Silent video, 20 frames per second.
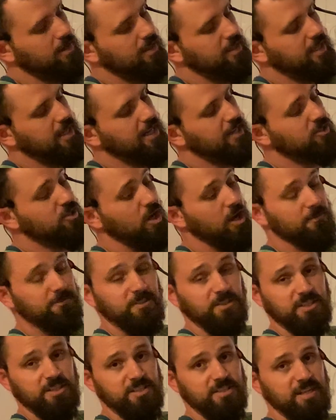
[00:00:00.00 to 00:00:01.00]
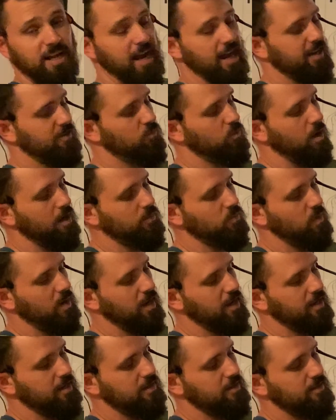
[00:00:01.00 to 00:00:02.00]
kinked off to the side one
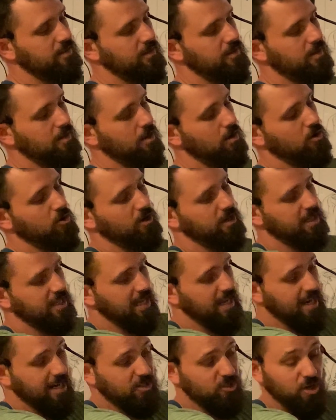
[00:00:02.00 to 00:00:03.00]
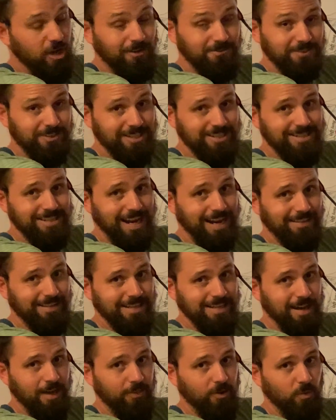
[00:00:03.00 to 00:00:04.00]
way or kinked off to the side
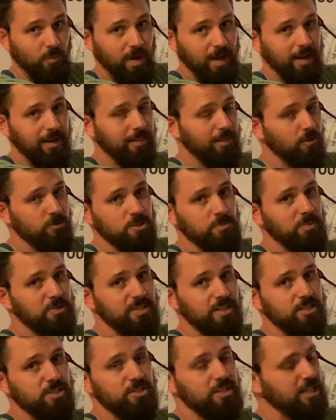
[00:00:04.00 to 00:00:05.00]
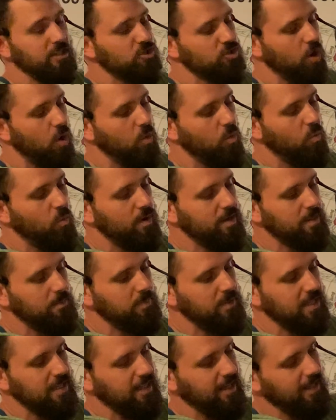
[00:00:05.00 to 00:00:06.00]
the other way. Those are positions I don't want to
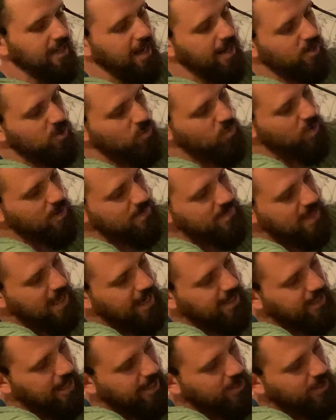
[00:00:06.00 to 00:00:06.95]
be in. I don't want that. I